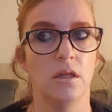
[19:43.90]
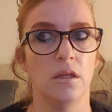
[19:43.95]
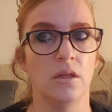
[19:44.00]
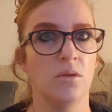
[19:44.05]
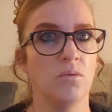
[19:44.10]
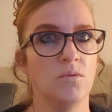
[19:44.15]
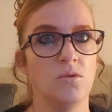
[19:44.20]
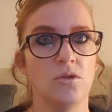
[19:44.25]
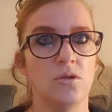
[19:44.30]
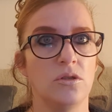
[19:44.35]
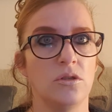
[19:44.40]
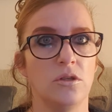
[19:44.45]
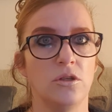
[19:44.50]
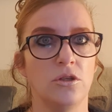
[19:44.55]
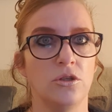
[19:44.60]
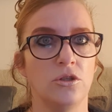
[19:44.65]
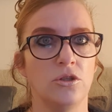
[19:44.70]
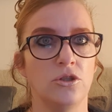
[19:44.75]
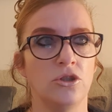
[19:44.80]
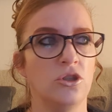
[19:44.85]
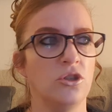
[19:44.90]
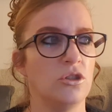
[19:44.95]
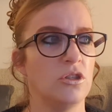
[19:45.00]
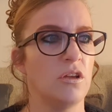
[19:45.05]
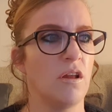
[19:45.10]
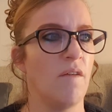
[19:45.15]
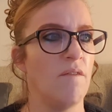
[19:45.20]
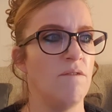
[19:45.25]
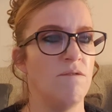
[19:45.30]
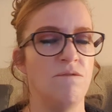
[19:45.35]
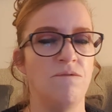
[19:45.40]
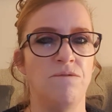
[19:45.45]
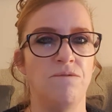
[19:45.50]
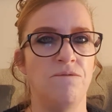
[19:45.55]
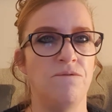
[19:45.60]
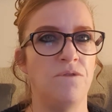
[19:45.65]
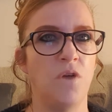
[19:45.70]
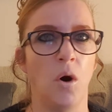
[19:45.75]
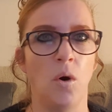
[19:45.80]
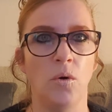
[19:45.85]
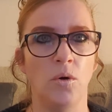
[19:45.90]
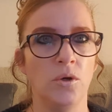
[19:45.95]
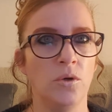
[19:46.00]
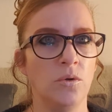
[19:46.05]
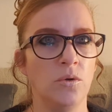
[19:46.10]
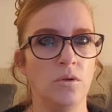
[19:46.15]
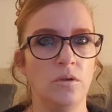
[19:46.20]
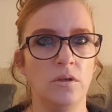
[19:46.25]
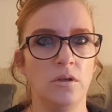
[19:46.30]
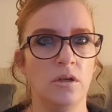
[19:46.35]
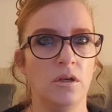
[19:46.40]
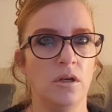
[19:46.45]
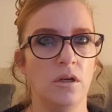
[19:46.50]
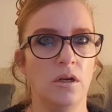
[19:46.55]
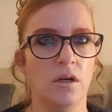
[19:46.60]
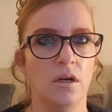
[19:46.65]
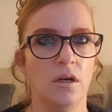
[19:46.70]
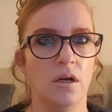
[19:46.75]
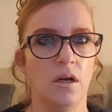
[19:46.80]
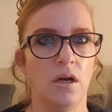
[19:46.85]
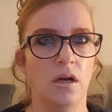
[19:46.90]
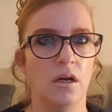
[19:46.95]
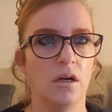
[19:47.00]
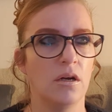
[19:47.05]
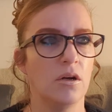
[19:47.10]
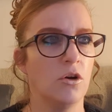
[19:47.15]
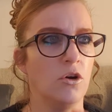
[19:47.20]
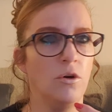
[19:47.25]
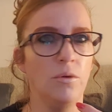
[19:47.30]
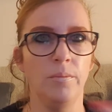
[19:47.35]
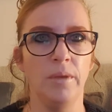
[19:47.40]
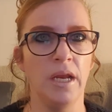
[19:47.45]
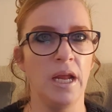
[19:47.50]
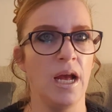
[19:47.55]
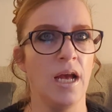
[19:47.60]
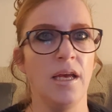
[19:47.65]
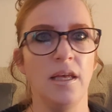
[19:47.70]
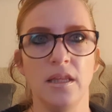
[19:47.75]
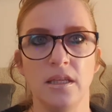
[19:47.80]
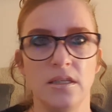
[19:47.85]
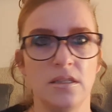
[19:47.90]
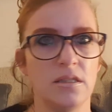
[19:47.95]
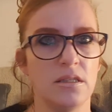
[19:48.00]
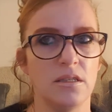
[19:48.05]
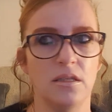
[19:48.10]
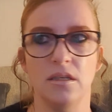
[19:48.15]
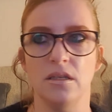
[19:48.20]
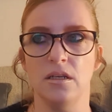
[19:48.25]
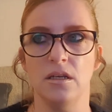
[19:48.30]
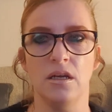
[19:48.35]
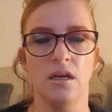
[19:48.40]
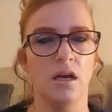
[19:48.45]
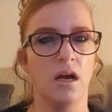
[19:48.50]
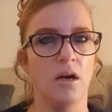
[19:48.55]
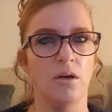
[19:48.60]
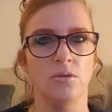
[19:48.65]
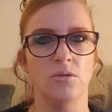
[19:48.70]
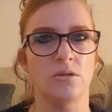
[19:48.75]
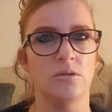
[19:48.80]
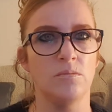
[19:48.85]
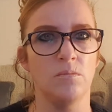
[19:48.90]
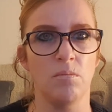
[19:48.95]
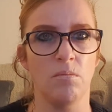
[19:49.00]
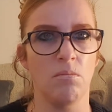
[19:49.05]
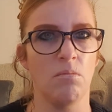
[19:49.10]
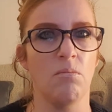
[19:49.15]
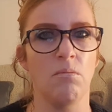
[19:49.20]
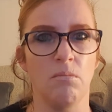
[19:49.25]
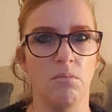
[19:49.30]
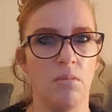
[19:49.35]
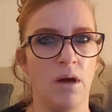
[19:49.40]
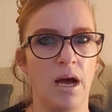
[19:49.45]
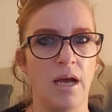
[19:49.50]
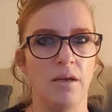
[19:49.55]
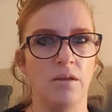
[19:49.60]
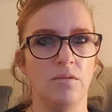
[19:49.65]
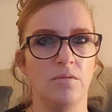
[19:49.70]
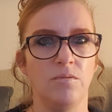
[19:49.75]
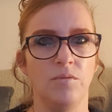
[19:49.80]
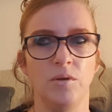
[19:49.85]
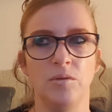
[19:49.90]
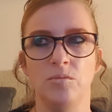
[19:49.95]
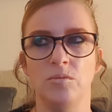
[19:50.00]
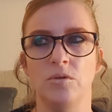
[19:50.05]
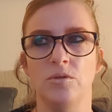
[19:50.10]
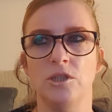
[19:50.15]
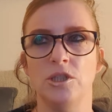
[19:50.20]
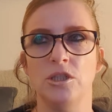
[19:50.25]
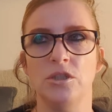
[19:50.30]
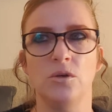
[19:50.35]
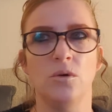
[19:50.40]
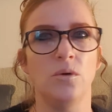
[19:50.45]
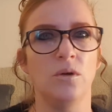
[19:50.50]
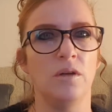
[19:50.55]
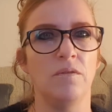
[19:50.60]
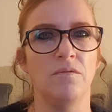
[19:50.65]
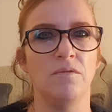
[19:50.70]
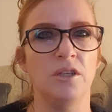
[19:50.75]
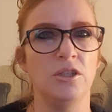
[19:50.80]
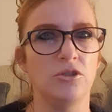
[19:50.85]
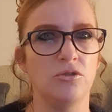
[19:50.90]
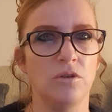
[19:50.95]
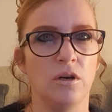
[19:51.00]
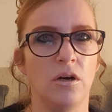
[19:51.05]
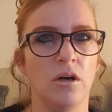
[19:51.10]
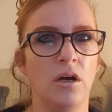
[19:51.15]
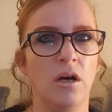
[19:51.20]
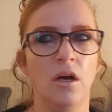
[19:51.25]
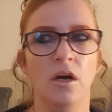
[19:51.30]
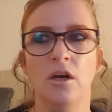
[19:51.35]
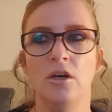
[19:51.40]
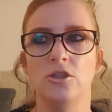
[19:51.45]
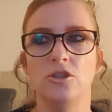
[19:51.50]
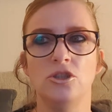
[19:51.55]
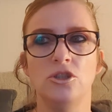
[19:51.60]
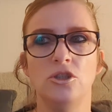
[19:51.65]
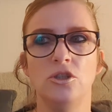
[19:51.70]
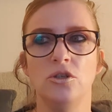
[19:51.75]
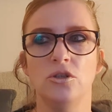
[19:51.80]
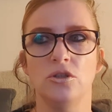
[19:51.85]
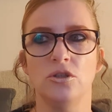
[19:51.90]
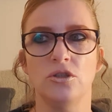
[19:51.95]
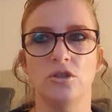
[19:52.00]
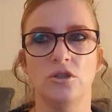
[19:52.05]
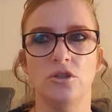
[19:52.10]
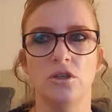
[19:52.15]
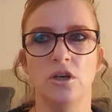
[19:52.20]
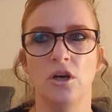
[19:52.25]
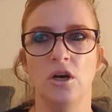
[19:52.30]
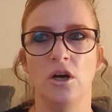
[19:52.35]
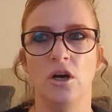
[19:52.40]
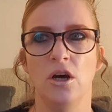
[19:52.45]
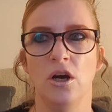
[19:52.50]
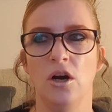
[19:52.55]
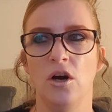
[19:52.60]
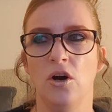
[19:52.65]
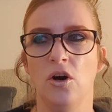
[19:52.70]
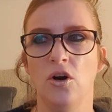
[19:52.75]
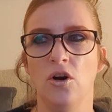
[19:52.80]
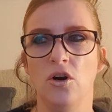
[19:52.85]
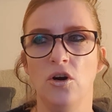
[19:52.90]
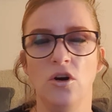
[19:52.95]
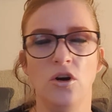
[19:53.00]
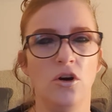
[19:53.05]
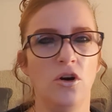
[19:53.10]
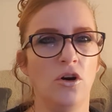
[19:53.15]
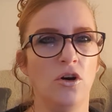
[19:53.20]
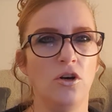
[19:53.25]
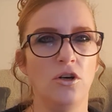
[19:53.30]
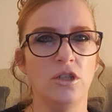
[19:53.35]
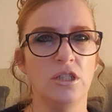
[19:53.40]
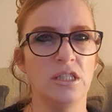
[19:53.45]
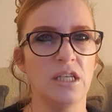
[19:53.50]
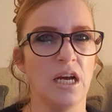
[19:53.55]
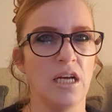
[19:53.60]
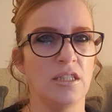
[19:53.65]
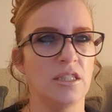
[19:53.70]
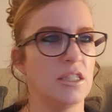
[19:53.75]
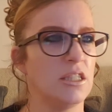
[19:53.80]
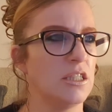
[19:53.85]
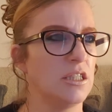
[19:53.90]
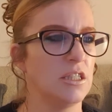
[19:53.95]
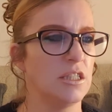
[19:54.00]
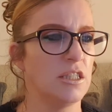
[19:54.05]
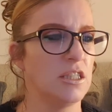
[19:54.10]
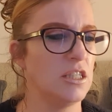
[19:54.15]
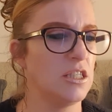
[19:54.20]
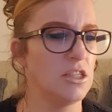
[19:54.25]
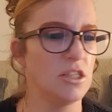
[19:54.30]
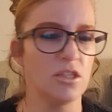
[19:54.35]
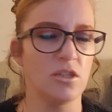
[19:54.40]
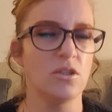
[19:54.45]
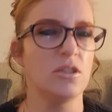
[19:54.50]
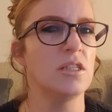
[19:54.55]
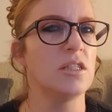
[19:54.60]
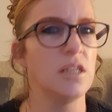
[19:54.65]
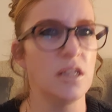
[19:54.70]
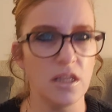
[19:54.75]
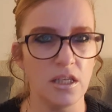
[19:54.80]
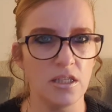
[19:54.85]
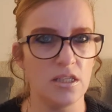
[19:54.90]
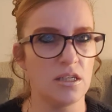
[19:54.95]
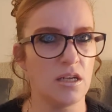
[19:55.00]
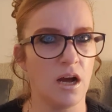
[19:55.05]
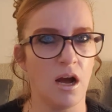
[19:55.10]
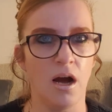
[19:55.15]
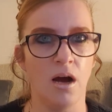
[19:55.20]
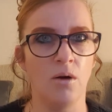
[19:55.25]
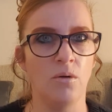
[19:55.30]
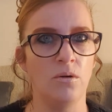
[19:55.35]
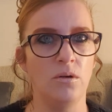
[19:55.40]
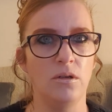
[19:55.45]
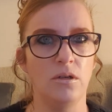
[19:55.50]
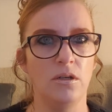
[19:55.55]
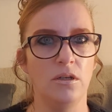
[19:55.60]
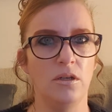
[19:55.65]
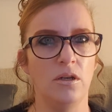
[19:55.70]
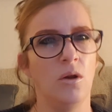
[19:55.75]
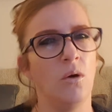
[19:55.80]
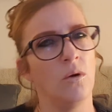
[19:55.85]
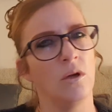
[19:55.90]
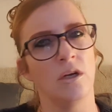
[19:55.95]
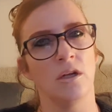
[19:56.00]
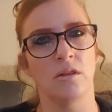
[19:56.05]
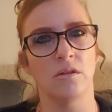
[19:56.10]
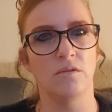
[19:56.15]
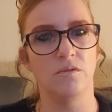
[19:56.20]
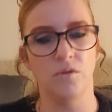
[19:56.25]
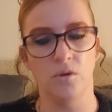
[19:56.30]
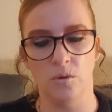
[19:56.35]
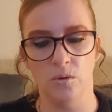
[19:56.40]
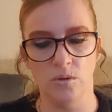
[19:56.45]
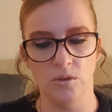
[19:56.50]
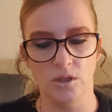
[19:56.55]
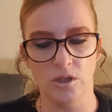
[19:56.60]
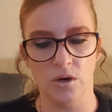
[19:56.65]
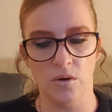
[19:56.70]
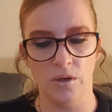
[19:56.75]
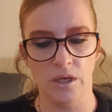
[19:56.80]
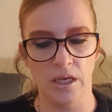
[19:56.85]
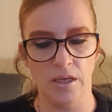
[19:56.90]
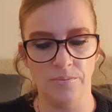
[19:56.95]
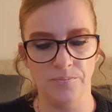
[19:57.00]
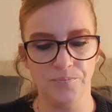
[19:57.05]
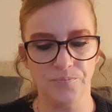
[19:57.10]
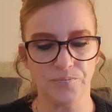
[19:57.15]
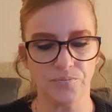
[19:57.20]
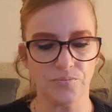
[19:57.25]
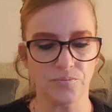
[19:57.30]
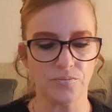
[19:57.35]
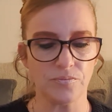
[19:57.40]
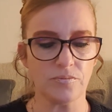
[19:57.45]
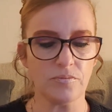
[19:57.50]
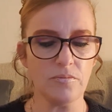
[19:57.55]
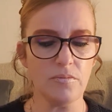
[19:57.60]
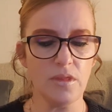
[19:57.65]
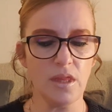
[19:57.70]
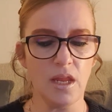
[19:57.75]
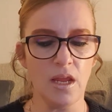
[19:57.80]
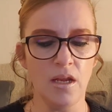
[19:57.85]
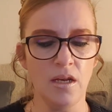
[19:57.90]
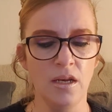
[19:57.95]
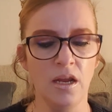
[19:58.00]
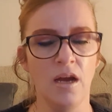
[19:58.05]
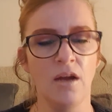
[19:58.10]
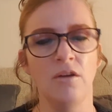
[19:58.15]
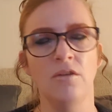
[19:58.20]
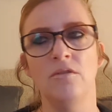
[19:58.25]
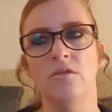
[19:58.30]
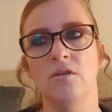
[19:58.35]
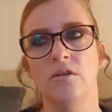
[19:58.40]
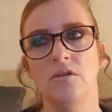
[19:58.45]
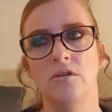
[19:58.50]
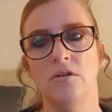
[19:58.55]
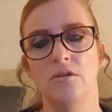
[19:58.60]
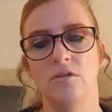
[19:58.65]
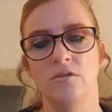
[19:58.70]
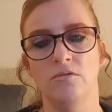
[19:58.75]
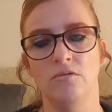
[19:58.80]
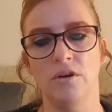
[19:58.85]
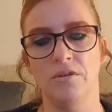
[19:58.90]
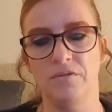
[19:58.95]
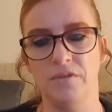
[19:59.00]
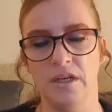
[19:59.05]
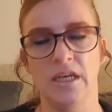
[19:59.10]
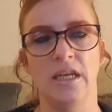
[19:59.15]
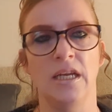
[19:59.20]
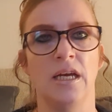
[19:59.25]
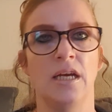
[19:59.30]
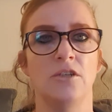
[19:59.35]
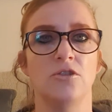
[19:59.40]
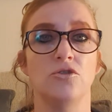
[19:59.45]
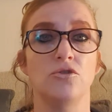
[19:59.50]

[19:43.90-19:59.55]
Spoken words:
there was just vile coming out of this girl's mouth, which is called it vitra, just utter disgust at this girl lying on the floor dying. Now, Rafaelina